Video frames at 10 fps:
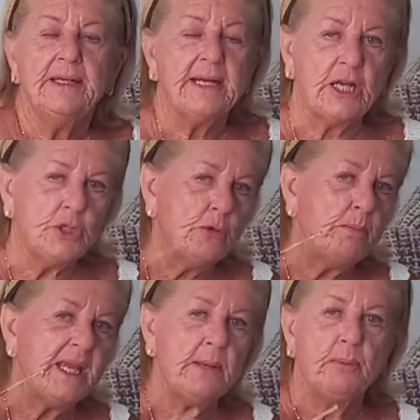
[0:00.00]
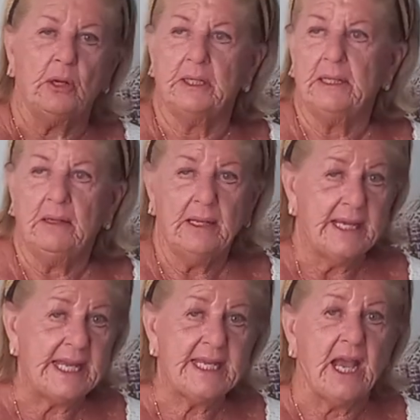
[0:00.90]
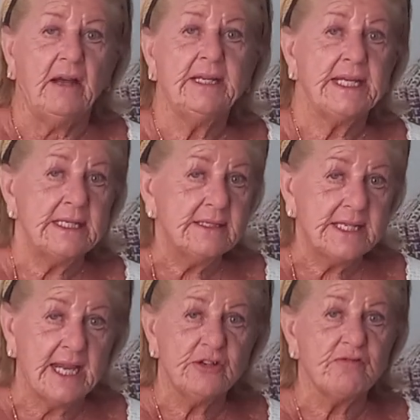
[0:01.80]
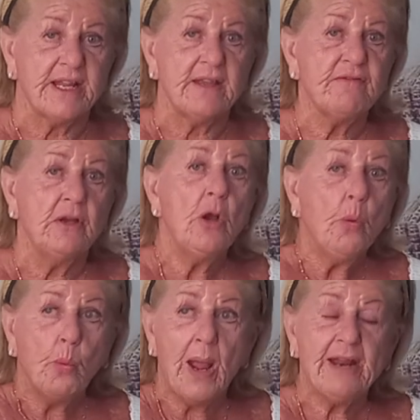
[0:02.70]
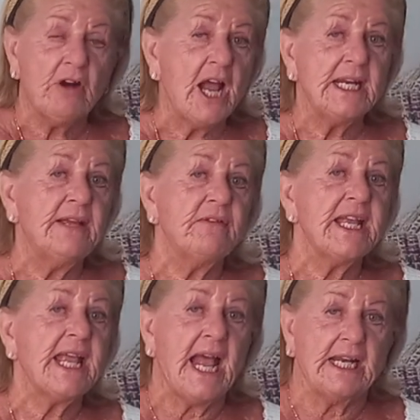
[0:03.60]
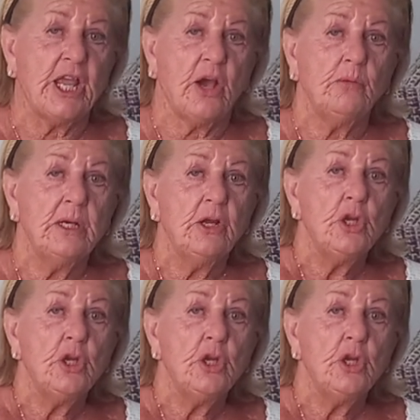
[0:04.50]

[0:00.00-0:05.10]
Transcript: Now, you people here in Tenerife, where I live in Callao,